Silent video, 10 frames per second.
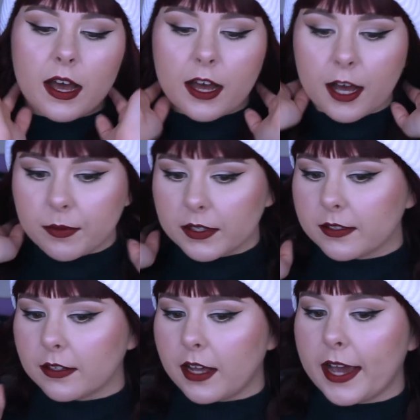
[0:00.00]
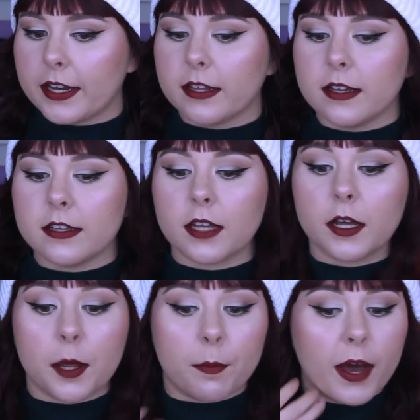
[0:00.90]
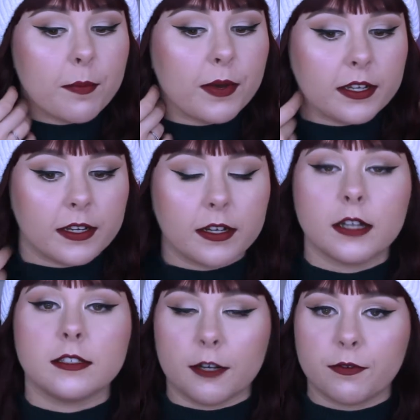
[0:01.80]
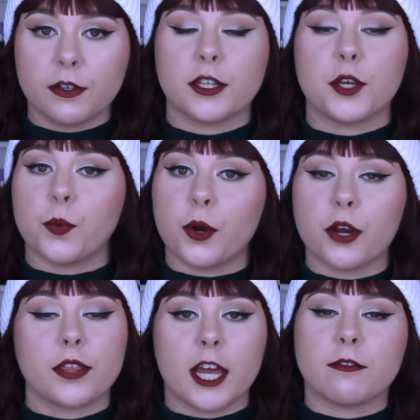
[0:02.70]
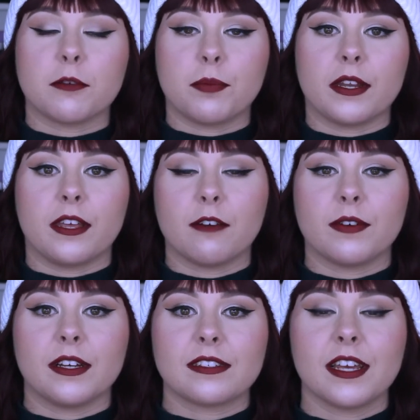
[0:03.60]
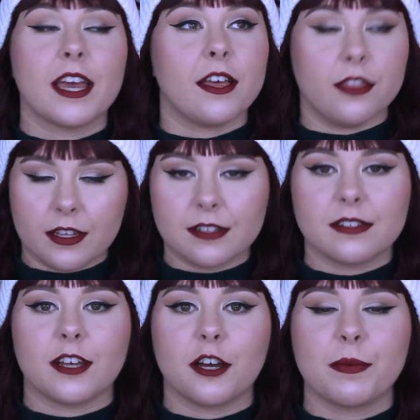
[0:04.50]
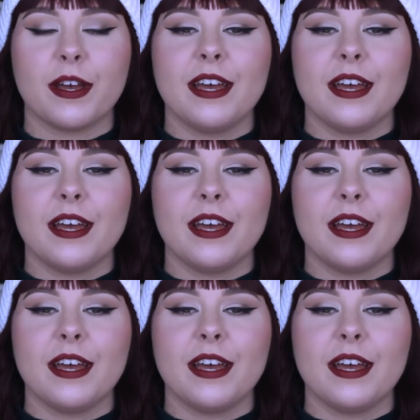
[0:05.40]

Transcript: This line is, in my opinion, definitely worth every penny of it and then some.